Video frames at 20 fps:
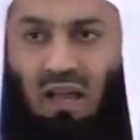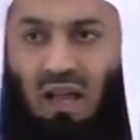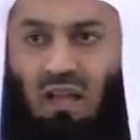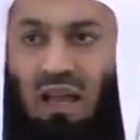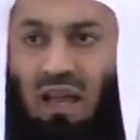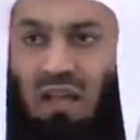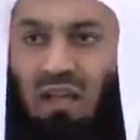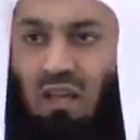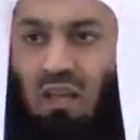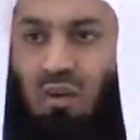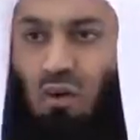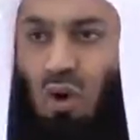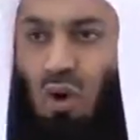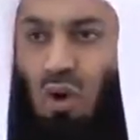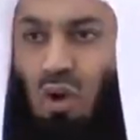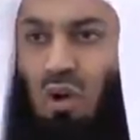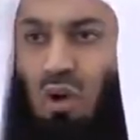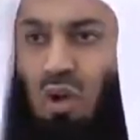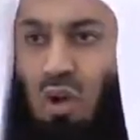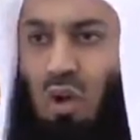And I
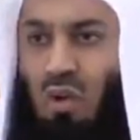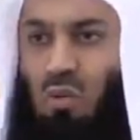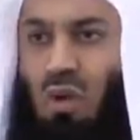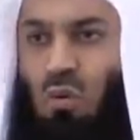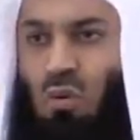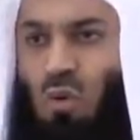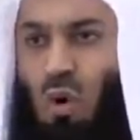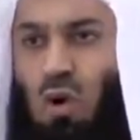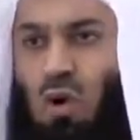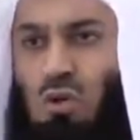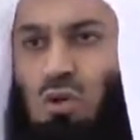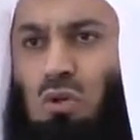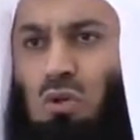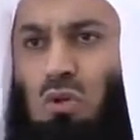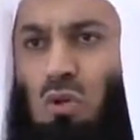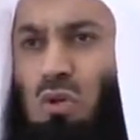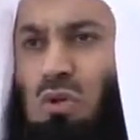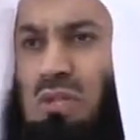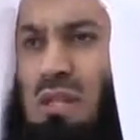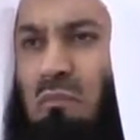recall we walked
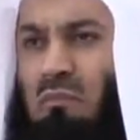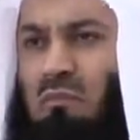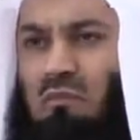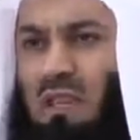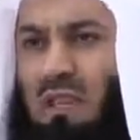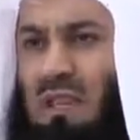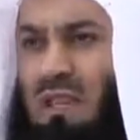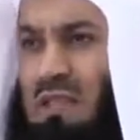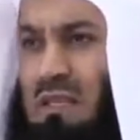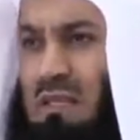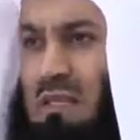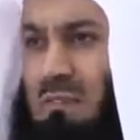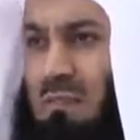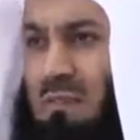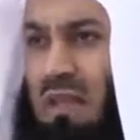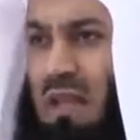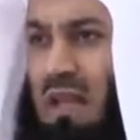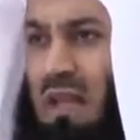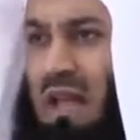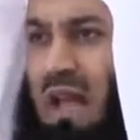through some fields
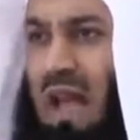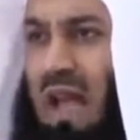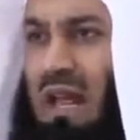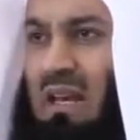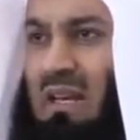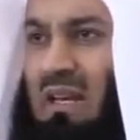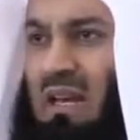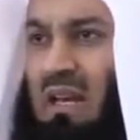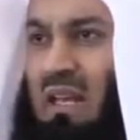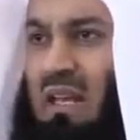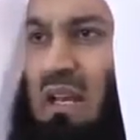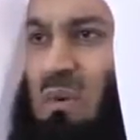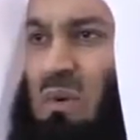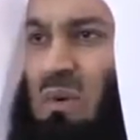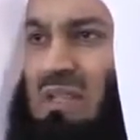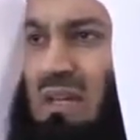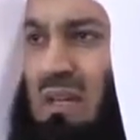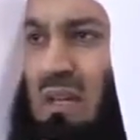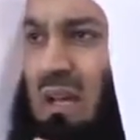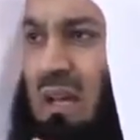and there
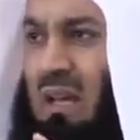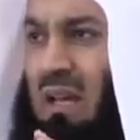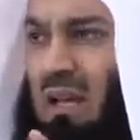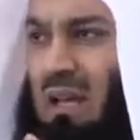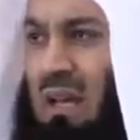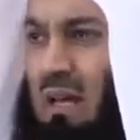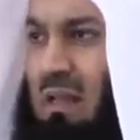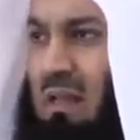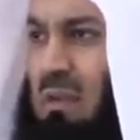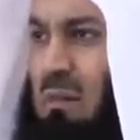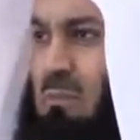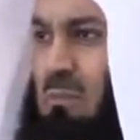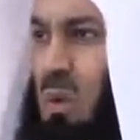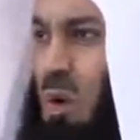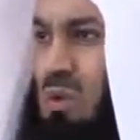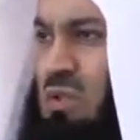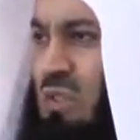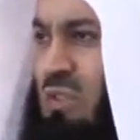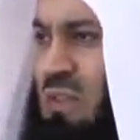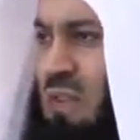was
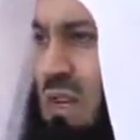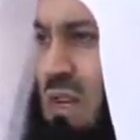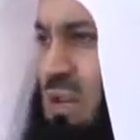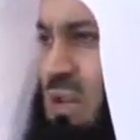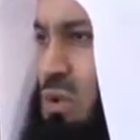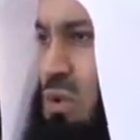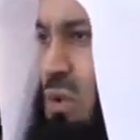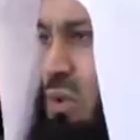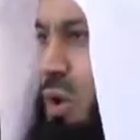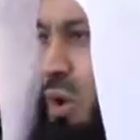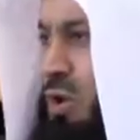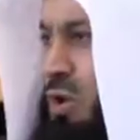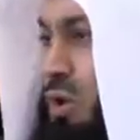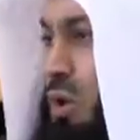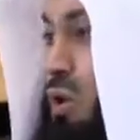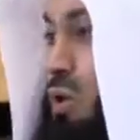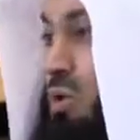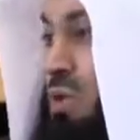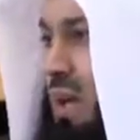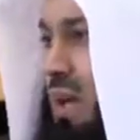motor vehicles could not
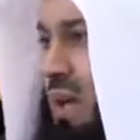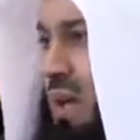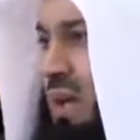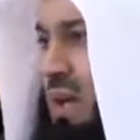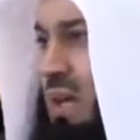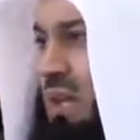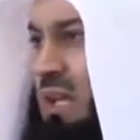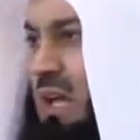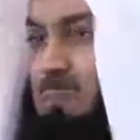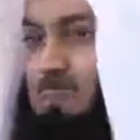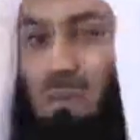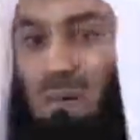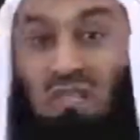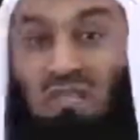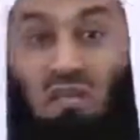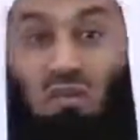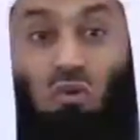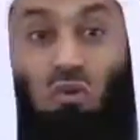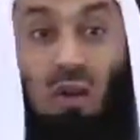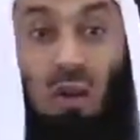go there, that
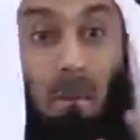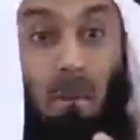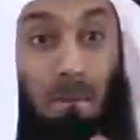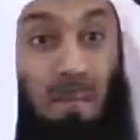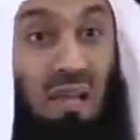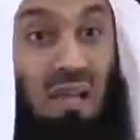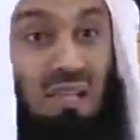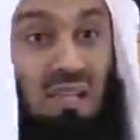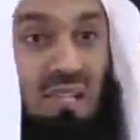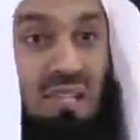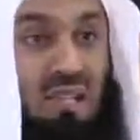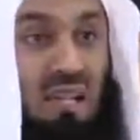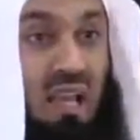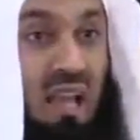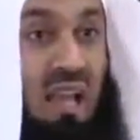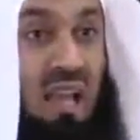particular place.